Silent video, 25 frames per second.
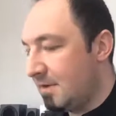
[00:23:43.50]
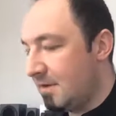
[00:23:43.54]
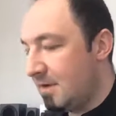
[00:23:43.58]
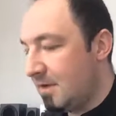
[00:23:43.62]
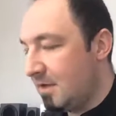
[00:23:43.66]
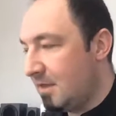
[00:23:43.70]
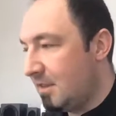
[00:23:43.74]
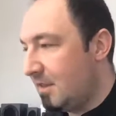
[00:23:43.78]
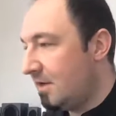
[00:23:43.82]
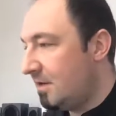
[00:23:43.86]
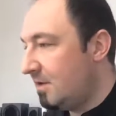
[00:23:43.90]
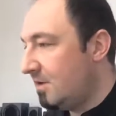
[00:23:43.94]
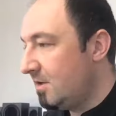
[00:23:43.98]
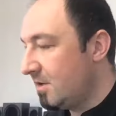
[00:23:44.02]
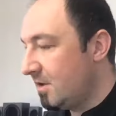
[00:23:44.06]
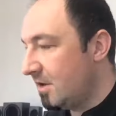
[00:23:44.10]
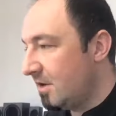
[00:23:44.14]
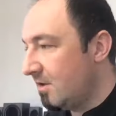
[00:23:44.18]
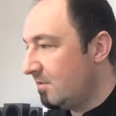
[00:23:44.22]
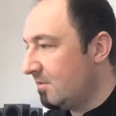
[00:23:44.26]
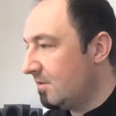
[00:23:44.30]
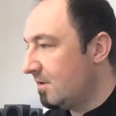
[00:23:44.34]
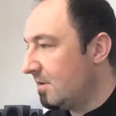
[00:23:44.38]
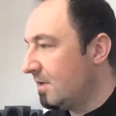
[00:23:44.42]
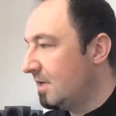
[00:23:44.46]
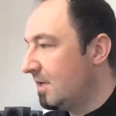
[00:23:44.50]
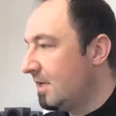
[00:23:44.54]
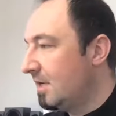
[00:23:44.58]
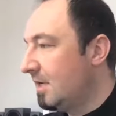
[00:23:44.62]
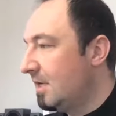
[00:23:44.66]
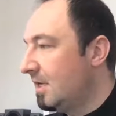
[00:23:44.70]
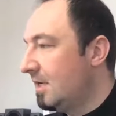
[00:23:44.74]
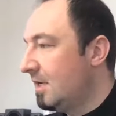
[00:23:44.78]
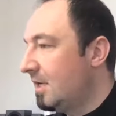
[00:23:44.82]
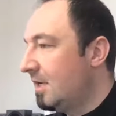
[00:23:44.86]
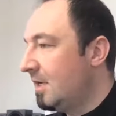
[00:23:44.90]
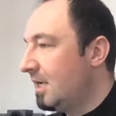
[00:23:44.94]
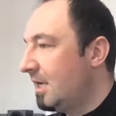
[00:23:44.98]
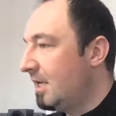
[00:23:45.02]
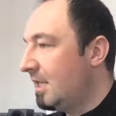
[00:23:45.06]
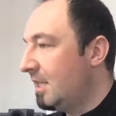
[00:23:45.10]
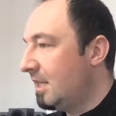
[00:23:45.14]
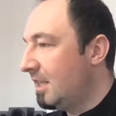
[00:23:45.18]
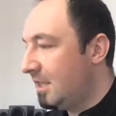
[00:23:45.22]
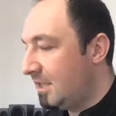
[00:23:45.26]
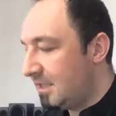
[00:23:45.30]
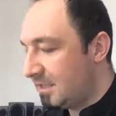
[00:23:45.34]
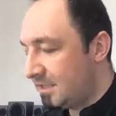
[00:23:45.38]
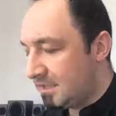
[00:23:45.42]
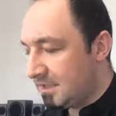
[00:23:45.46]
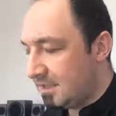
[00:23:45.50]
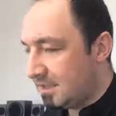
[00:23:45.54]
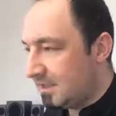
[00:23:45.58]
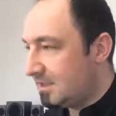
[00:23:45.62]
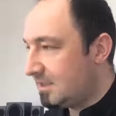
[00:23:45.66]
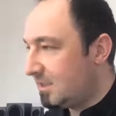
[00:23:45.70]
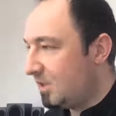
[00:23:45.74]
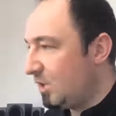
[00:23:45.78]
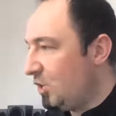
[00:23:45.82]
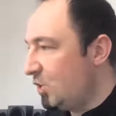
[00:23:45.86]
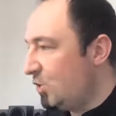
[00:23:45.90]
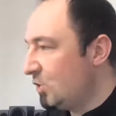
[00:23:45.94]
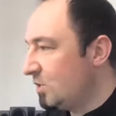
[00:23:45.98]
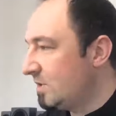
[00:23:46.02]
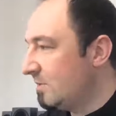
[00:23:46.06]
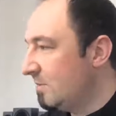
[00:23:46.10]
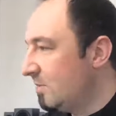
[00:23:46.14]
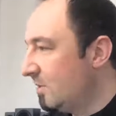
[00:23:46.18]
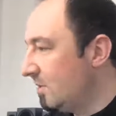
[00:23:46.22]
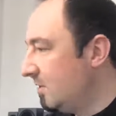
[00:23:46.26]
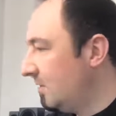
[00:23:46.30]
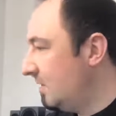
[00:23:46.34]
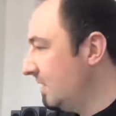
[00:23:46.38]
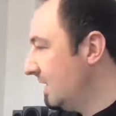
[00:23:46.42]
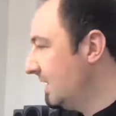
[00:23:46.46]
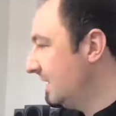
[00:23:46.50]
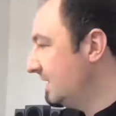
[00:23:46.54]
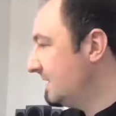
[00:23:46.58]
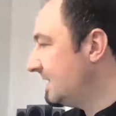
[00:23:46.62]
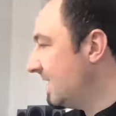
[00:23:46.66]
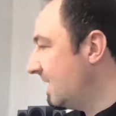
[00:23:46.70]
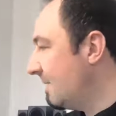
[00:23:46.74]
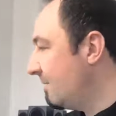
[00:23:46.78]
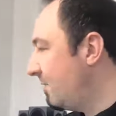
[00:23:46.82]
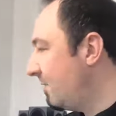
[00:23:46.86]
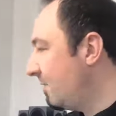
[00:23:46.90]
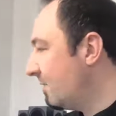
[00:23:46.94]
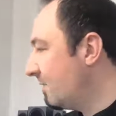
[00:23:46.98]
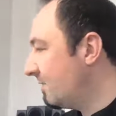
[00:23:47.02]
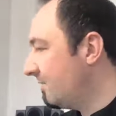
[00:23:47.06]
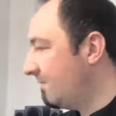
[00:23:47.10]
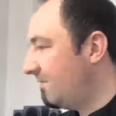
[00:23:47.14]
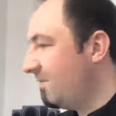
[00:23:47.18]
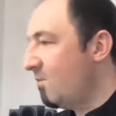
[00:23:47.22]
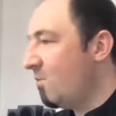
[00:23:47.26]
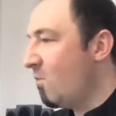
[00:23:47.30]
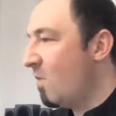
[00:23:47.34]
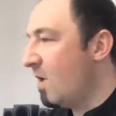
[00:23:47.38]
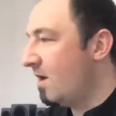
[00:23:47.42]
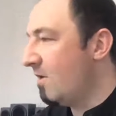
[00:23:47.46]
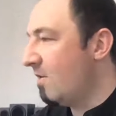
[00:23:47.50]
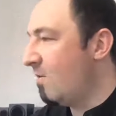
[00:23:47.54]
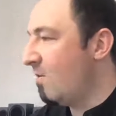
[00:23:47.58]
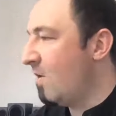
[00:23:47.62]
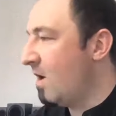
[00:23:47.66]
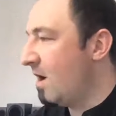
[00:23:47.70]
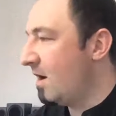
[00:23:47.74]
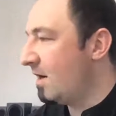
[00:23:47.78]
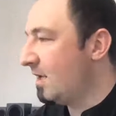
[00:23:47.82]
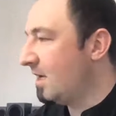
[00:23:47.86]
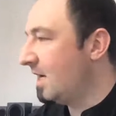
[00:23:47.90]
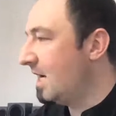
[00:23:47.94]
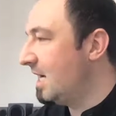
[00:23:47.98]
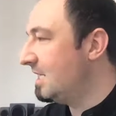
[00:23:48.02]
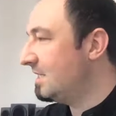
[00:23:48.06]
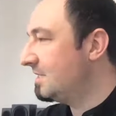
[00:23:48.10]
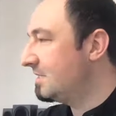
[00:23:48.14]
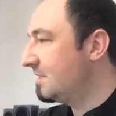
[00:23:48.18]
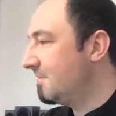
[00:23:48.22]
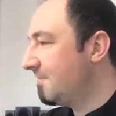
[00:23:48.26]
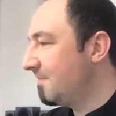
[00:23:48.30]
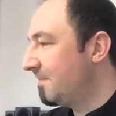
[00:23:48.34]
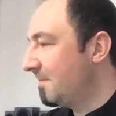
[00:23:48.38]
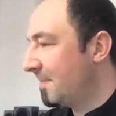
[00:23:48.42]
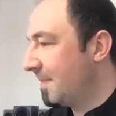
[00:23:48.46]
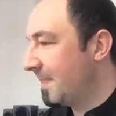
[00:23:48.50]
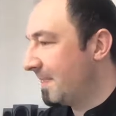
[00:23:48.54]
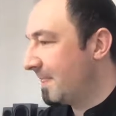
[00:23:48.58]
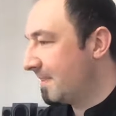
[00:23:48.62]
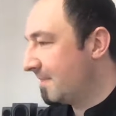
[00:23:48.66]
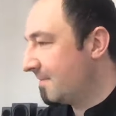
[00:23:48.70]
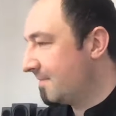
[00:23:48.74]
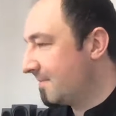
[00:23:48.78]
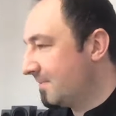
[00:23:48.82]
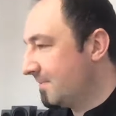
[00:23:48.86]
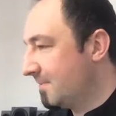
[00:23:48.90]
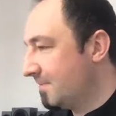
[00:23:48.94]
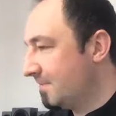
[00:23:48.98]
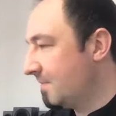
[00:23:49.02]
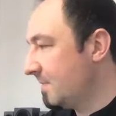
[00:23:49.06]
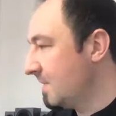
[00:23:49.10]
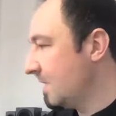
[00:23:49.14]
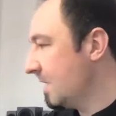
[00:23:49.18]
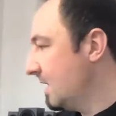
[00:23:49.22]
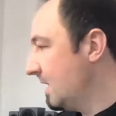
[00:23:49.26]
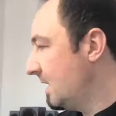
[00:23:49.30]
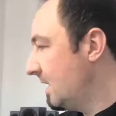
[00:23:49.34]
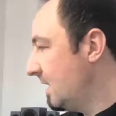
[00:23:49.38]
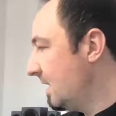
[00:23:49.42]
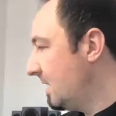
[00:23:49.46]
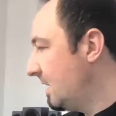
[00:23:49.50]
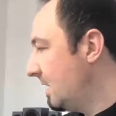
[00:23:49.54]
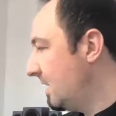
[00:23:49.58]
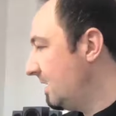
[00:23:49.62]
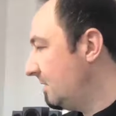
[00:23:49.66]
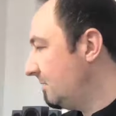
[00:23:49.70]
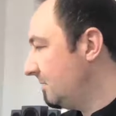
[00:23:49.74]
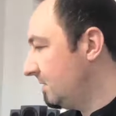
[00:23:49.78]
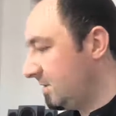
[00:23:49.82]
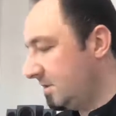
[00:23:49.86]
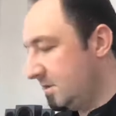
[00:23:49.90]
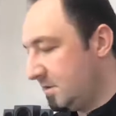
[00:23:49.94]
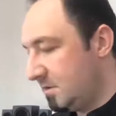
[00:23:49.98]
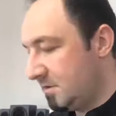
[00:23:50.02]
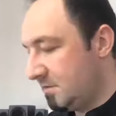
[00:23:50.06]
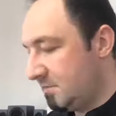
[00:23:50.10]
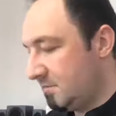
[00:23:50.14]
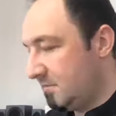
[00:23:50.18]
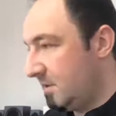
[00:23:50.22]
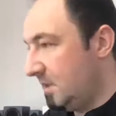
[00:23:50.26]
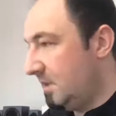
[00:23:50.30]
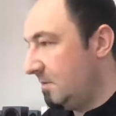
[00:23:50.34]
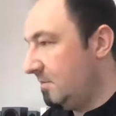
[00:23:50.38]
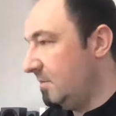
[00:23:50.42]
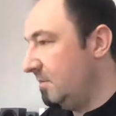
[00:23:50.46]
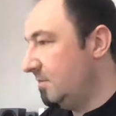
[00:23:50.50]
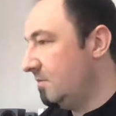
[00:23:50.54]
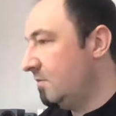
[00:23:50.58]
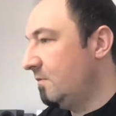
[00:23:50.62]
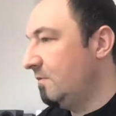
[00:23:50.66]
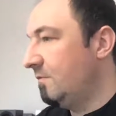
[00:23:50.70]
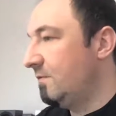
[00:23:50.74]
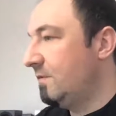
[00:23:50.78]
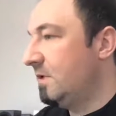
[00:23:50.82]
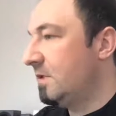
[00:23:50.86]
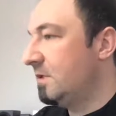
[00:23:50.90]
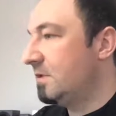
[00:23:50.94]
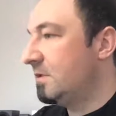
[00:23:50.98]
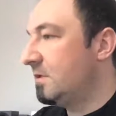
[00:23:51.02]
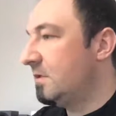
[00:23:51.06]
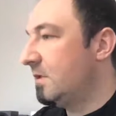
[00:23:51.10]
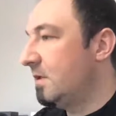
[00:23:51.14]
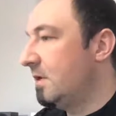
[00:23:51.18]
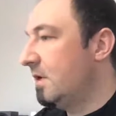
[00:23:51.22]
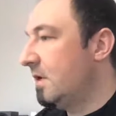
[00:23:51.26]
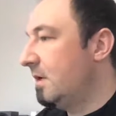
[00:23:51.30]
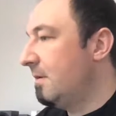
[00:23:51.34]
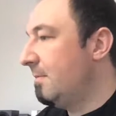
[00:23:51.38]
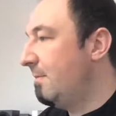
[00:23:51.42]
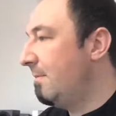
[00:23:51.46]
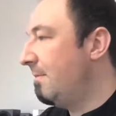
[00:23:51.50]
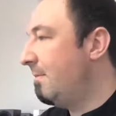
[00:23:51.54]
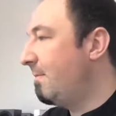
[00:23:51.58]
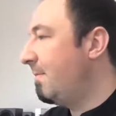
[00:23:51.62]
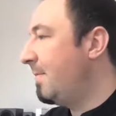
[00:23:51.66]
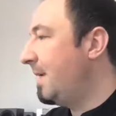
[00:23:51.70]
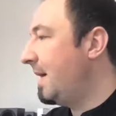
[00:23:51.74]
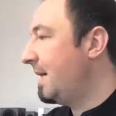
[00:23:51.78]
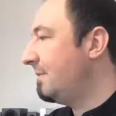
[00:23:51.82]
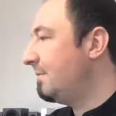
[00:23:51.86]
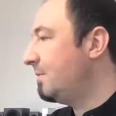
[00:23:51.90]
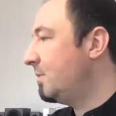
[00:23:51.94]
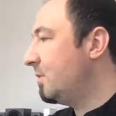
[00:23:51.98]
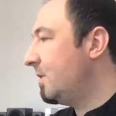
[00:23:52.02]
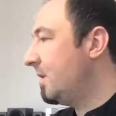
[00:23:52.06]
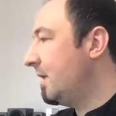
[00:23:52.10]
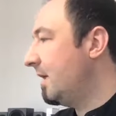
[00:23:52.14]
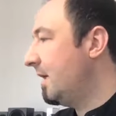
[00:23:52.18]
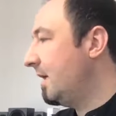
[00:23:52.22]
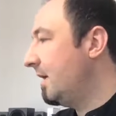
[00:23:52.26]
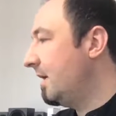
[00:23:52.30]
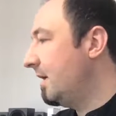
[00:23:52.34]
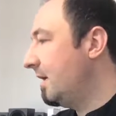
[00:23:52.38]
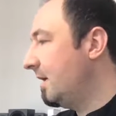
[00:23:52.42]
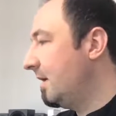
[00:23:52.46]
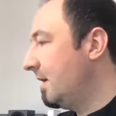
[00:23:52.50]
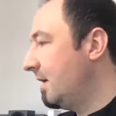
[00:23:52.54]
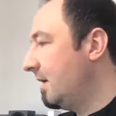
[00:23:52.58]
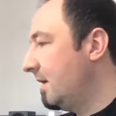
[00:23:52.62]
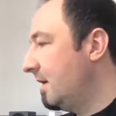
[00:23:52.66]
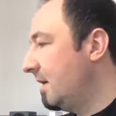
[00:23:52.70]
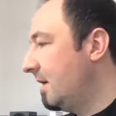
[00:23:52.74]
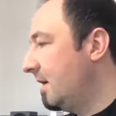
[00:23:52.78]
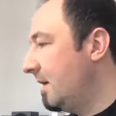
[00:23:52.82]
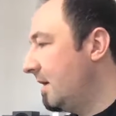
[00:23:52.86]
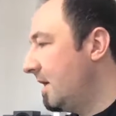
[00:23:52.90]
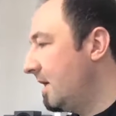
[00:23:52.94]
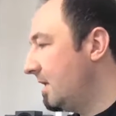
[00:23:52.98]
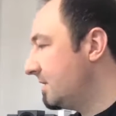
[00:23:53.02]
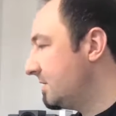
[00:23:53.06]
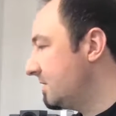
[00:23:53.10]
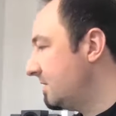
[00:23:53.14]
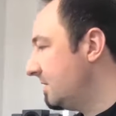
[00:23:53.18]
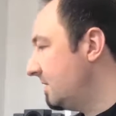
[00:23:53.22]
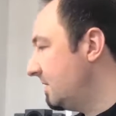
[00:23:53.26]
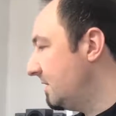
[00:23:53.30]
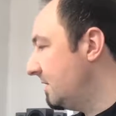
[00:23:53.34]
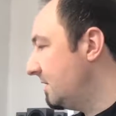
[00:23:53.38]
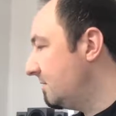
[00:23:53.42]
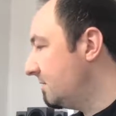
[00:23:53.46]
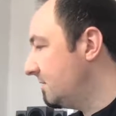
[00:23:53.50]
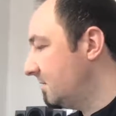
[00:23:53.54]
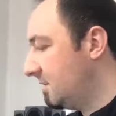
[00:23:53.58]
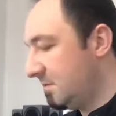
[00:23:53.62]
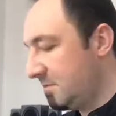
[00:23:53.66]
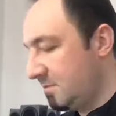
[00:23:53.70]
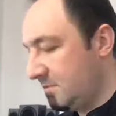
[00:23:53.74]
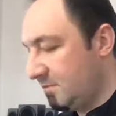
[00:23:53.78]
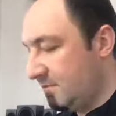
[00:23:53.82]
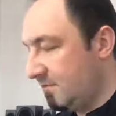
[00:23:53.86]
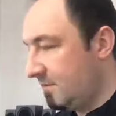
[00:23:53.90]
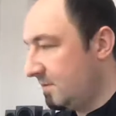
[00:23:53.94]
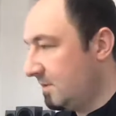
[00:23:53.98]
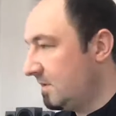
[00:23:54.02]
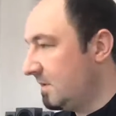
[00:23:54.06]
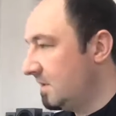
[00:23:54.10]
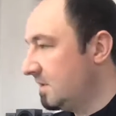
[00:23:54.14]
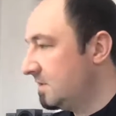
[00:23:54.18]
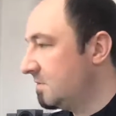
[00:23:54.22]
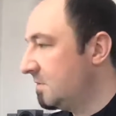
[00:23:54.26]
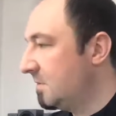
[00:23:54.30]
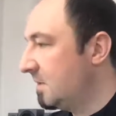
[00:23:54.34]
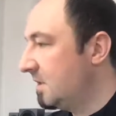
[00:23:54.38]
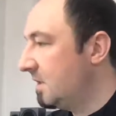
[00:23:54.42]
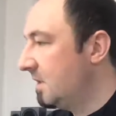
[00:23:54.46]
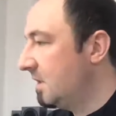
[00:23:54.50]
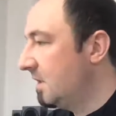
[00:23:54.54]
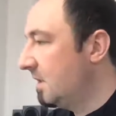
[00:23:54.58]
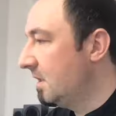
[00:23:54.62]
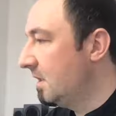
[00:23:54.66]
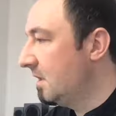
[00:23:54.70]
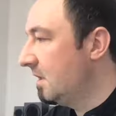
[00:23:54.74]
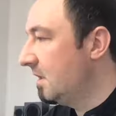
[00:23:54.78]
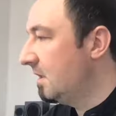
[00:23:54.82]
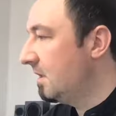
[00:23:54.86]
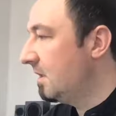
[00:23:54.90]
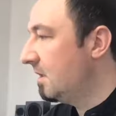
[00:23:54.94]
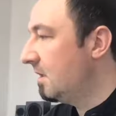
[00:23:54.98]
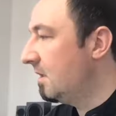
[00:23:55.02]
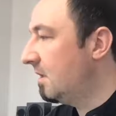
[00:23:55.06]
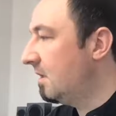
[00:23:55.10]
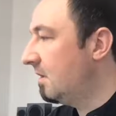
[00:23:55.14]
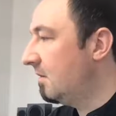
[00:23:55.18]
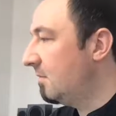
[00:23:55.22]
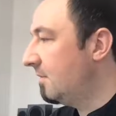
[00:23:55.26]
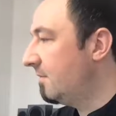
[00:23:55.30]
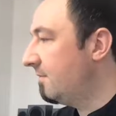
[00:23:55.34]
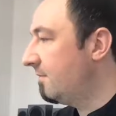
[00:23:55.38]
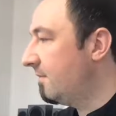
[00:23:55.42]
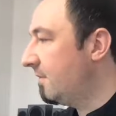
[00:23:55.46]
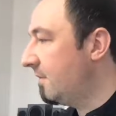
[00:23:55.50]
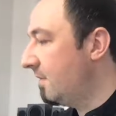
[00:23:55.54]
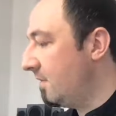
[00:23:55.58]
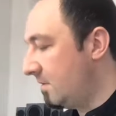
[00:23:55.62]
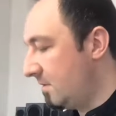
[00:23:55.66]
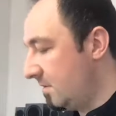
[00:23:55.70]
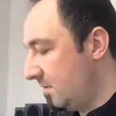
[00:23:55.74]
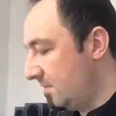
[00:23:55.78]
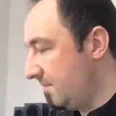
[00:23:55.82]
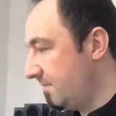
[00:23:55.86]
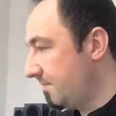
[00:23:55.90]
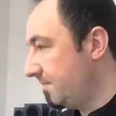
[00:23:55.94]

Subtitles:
And there you go. And this is usable typography 101, guys. Let me just maybe move this bad boy. Actually, let me just move it this one a little bit further.